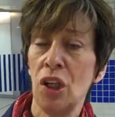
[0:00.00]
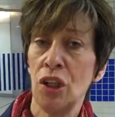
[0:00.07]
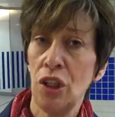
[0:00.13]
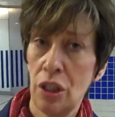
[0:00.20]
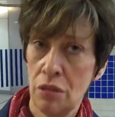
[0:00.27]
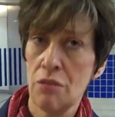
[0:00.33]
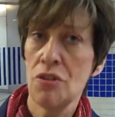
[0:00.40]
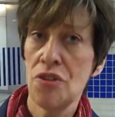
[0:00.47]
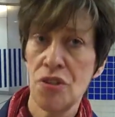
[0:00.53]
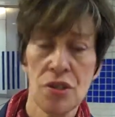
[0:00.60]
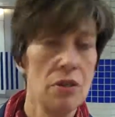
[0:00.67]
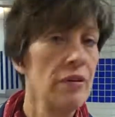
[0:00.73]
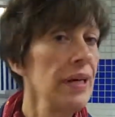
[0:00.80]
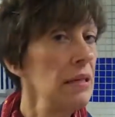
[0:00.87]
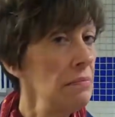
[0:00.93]
use
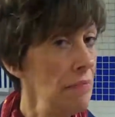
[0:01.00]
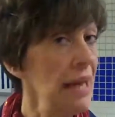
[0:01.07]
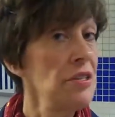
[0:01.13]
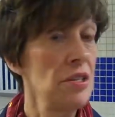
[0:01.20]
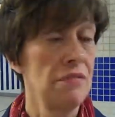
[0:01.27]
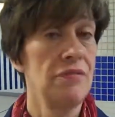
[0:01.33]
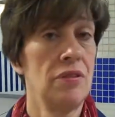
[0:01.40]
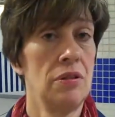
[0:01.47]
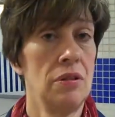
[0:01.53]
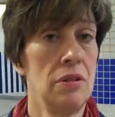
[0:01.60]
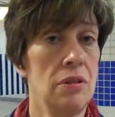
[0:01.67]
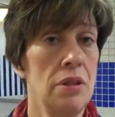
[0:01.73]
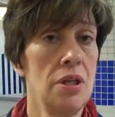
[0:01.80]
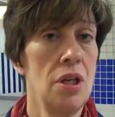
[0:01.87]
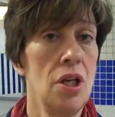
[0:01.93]
story and metaphor